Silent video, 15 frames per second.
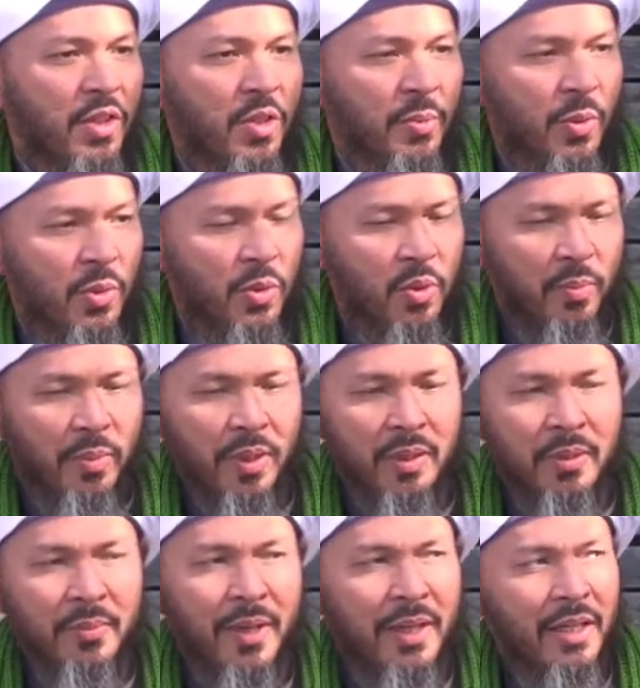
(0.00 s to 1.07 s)
he's supposed to
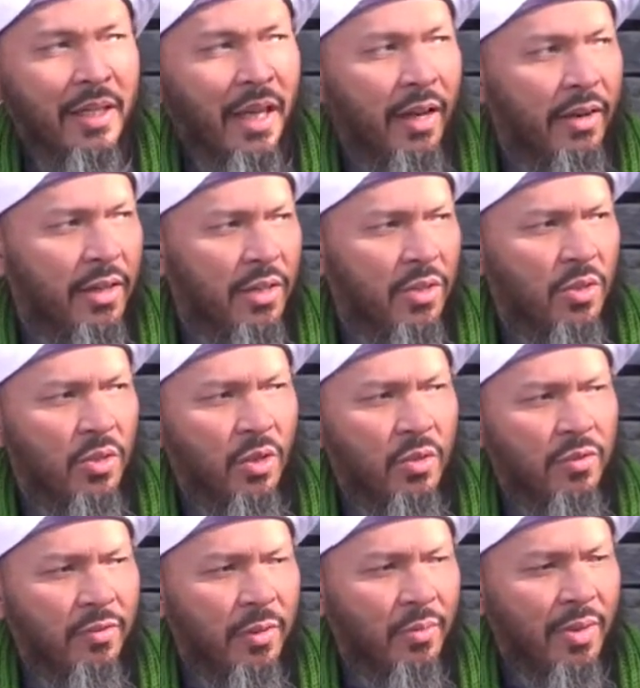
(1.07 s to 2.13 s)
build, but he carried a
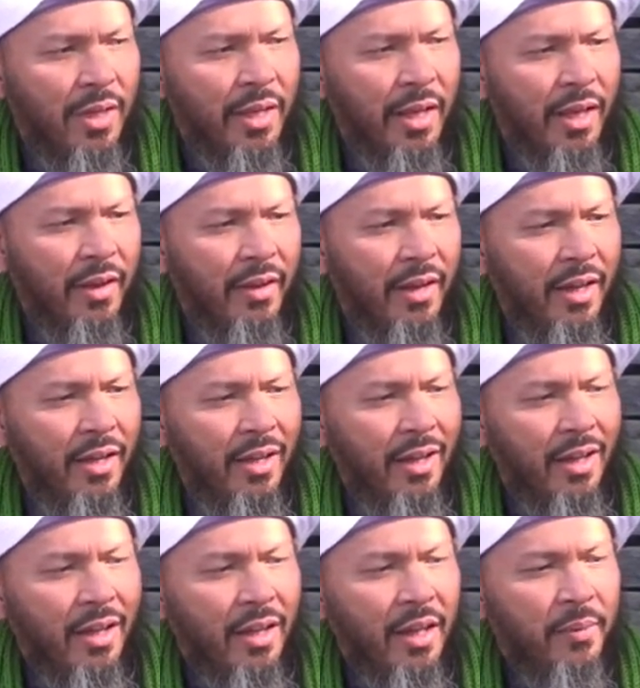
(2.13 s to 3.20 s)
stone from one area,
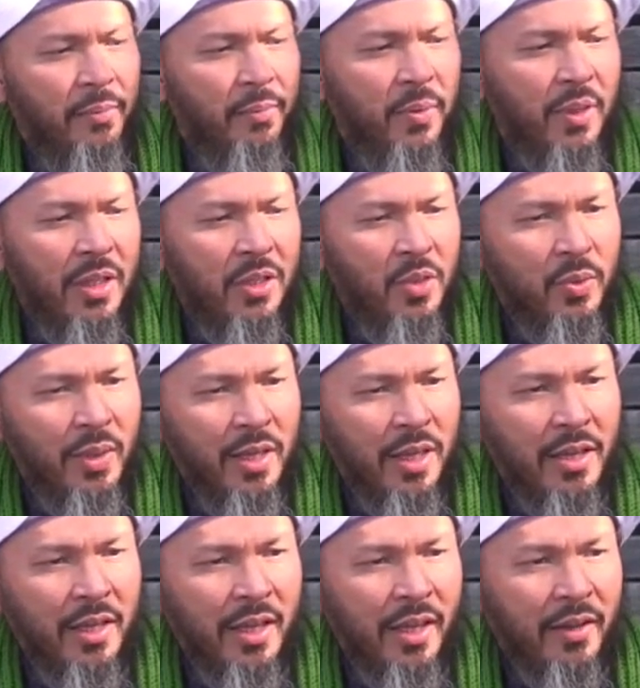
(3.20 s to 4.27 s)
he put it to
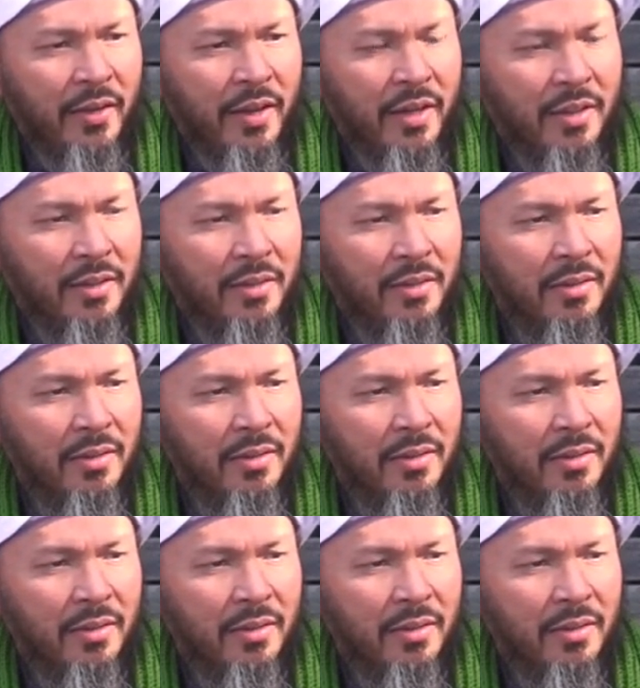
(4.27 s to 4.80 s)
another area,